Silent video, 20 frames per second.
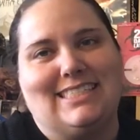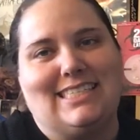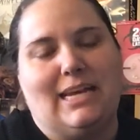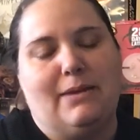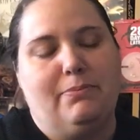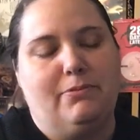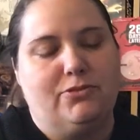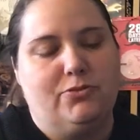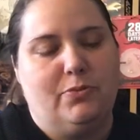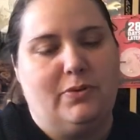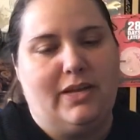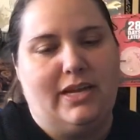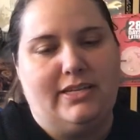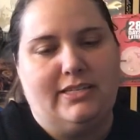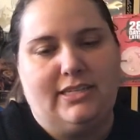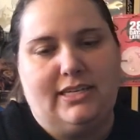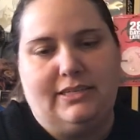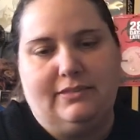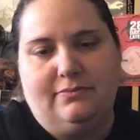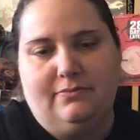April
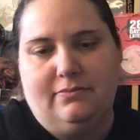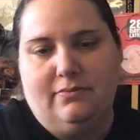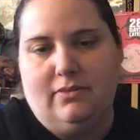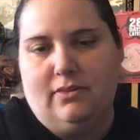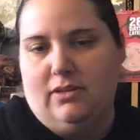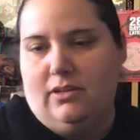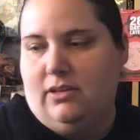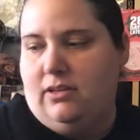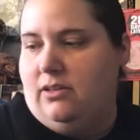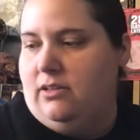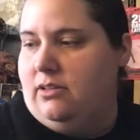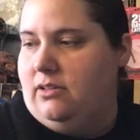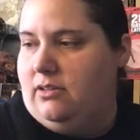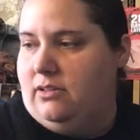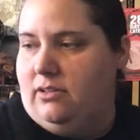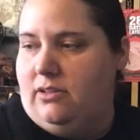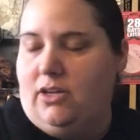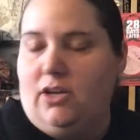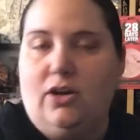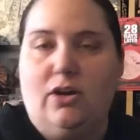2018.
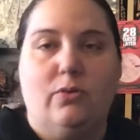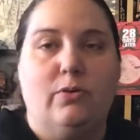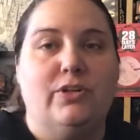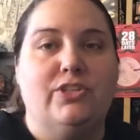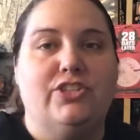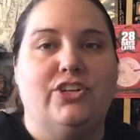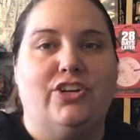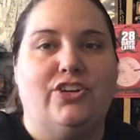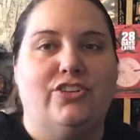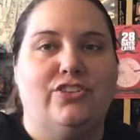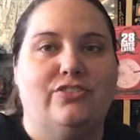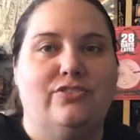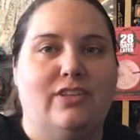Original.